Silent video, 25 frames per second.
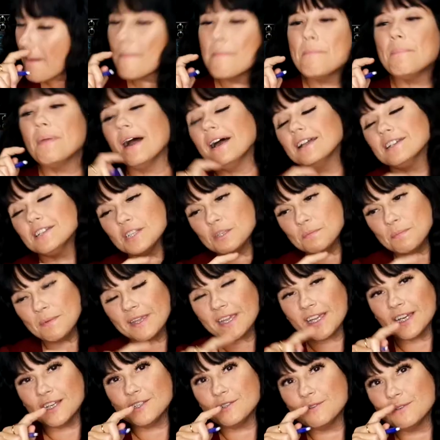But just
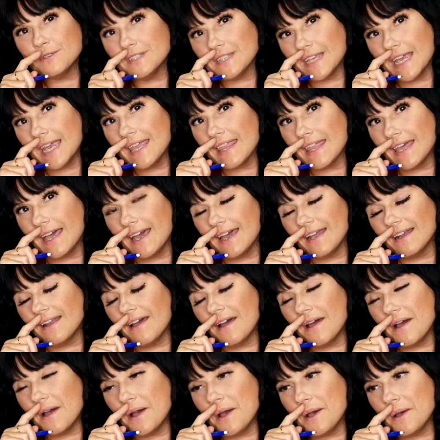because you say that,
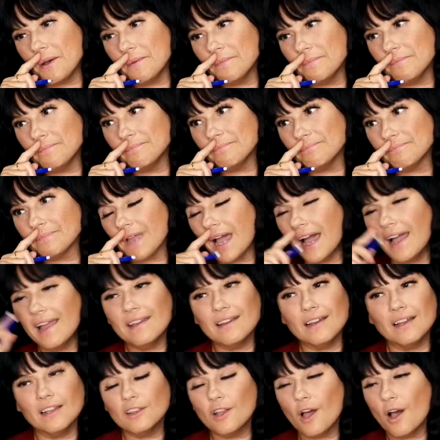
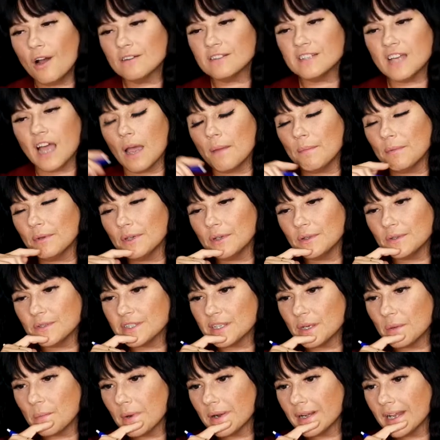a long time ago,
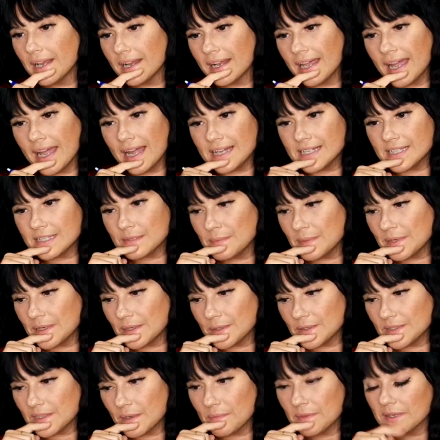someone had asked me
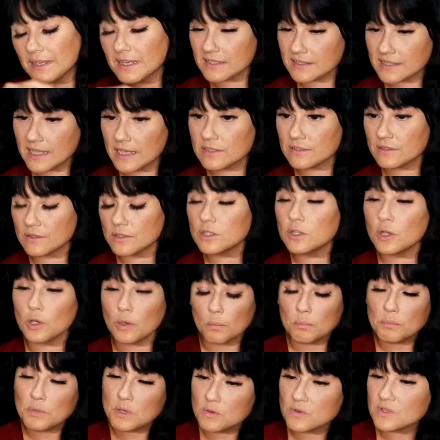or something, because
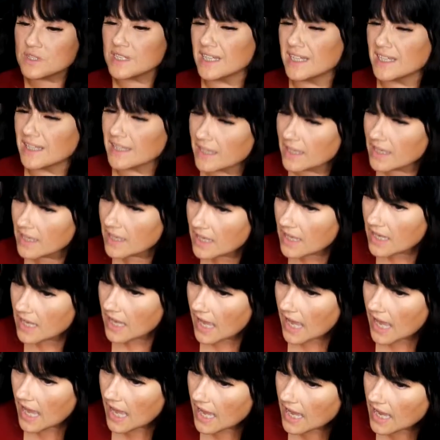music
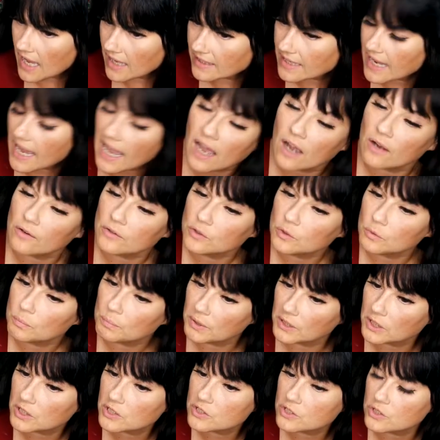and how you
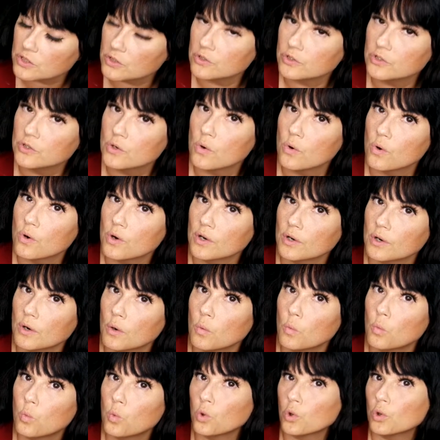picture your
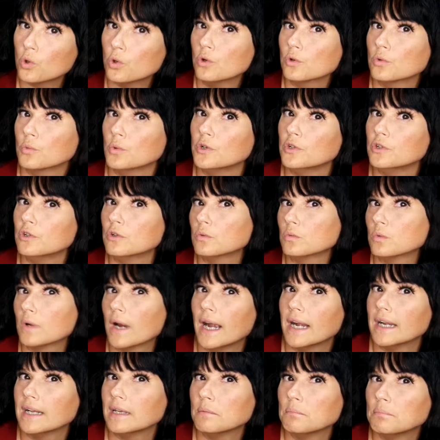world when you're
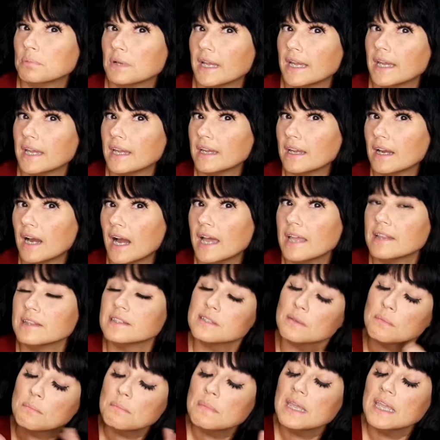writing play
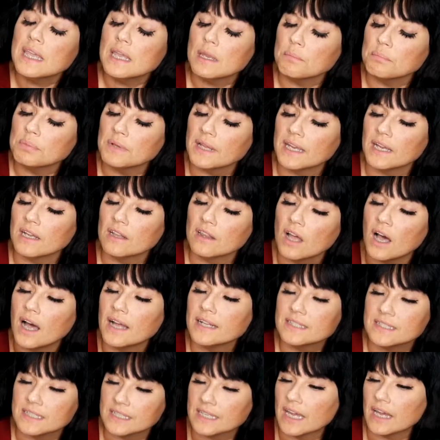a
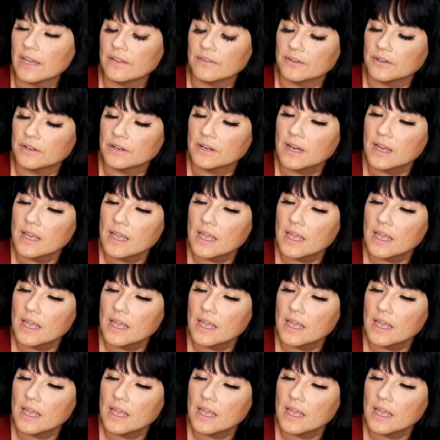lot together.